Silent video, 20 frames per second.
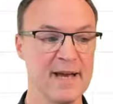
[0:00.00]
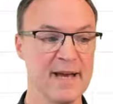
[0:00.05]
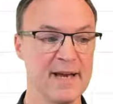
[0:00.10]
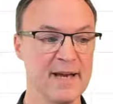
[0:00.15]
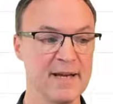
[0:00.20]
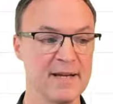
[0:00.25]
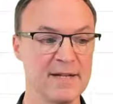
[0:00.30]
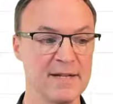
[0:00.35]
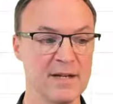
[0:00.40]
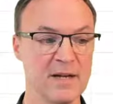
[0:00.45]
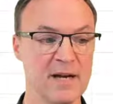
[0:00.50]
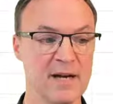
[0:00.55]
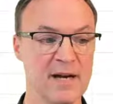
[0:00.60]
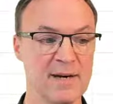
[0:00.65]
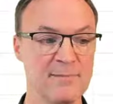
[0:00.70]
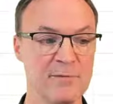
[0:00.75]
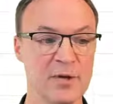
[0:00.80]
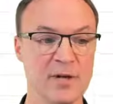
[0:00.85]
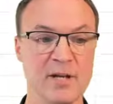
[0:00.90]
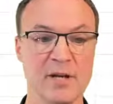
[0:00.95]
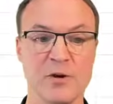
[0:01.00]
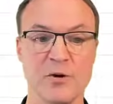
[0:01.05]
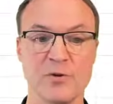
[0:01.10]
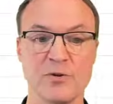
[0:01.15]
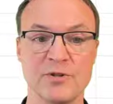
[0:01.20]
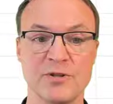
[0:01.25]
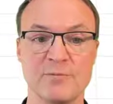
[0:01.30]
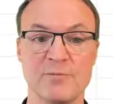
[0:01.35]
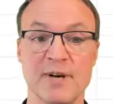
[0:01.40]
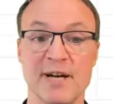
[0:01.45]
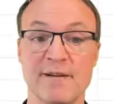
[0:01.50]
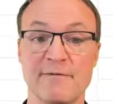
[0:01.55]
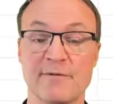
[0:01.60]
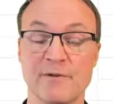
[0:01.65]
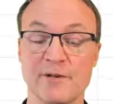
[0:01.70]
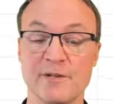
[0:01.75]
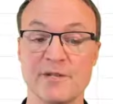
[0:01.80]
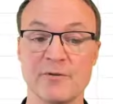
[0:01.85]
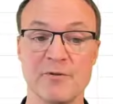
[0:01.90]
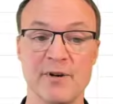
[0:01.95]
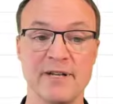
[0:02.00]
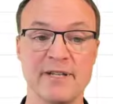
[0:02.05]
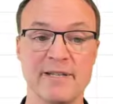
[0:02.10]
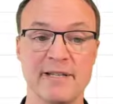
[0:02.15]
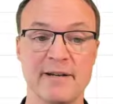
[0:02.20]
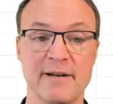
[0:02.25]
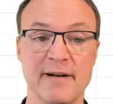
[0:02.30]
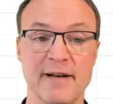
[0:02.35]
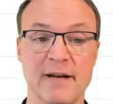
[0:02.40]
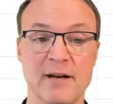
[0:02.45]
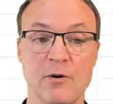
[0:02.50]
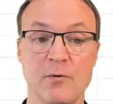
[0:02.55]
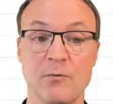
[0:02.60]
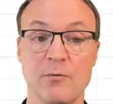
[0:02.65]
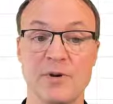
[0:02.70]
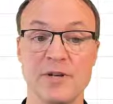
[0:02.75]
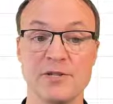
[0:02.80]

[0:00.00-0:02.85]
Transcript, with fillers: and I'm going to go to my first criteria,